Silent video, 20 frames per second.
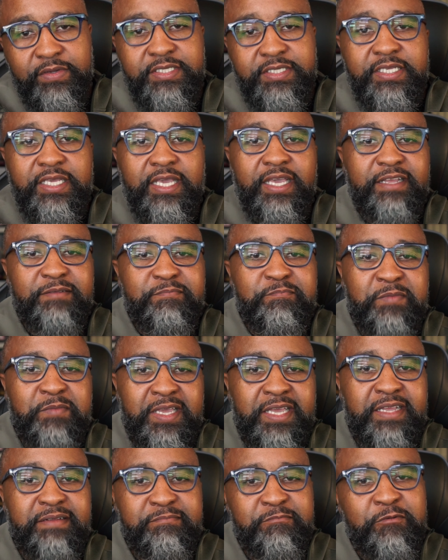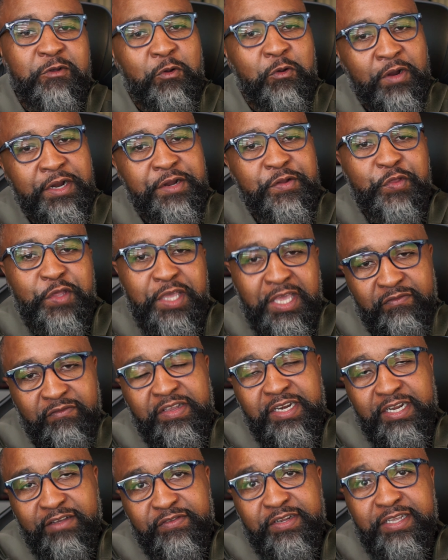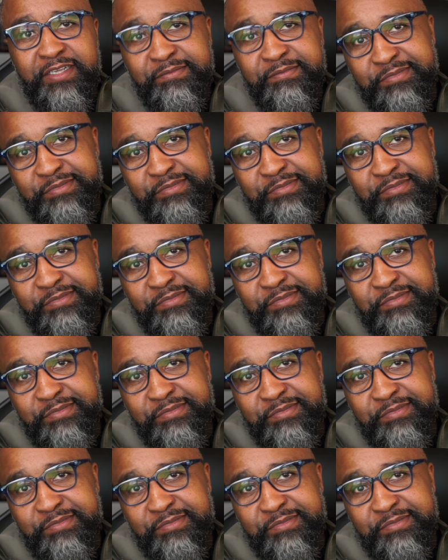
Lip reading: again, it required the heavy lifting.